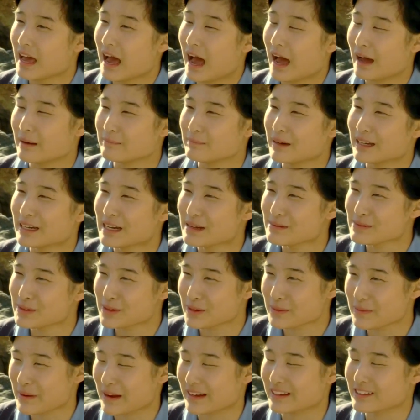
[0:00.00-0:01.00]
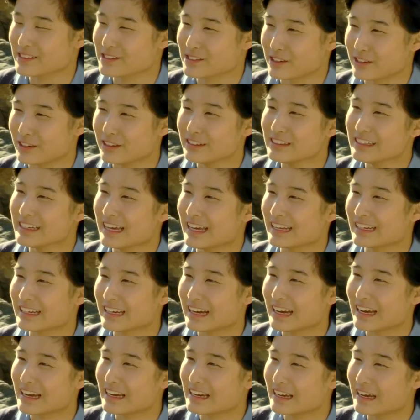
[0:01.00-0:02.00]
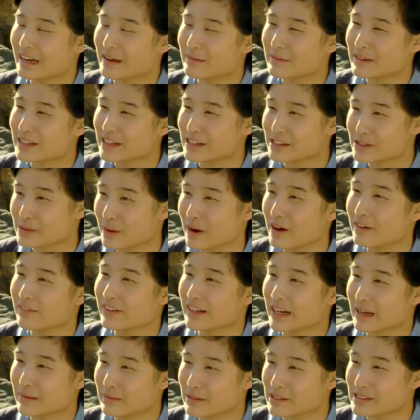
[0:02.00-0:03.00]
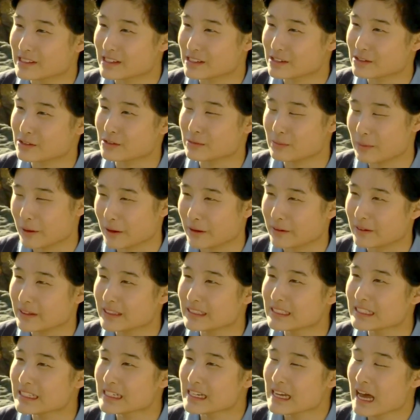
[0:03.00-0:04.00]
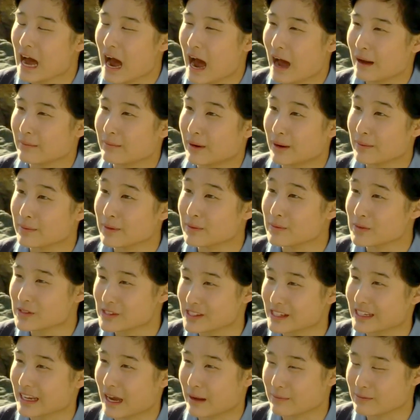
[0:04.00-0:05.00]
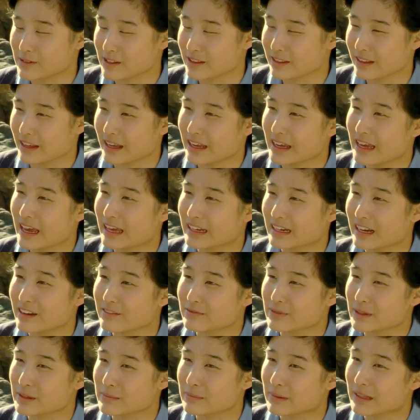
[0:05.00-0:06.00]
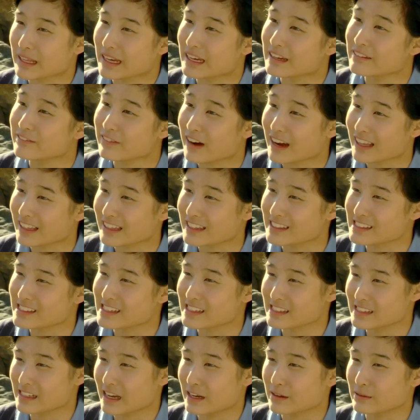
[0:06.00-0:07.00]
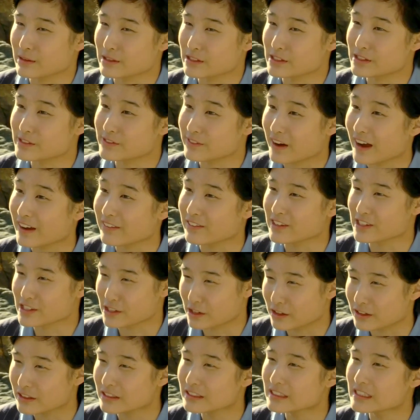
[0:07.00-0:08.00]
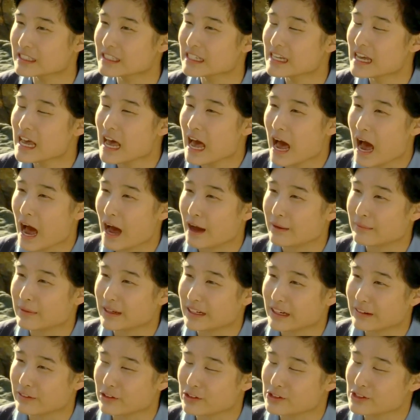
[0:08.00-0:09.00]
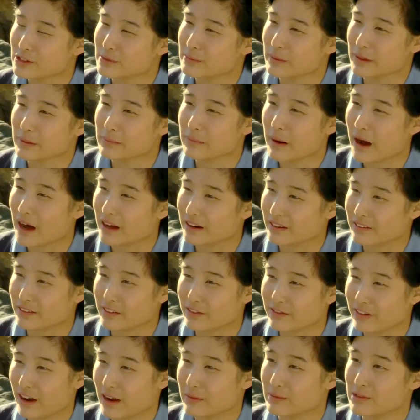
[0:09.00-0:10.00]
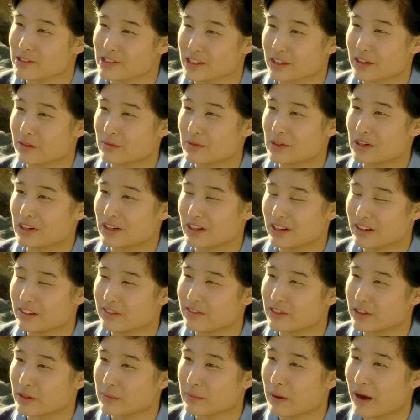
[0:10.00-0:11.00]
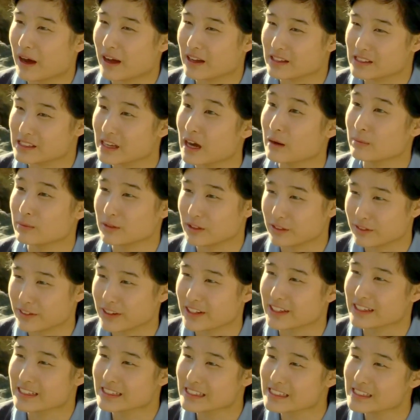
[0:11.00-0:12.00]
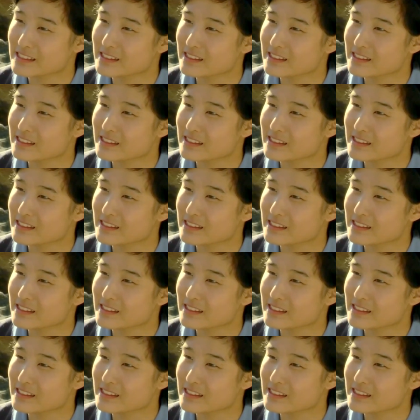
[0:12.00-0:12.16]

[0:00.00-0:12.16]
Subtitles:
My name's Rebecca Zong, and I am in Year 12 at MLC School Burwood. I'm the music captain there, and I've been playing violin since I was 5 years old, and I've also been part of the fine music community for the past couple of years.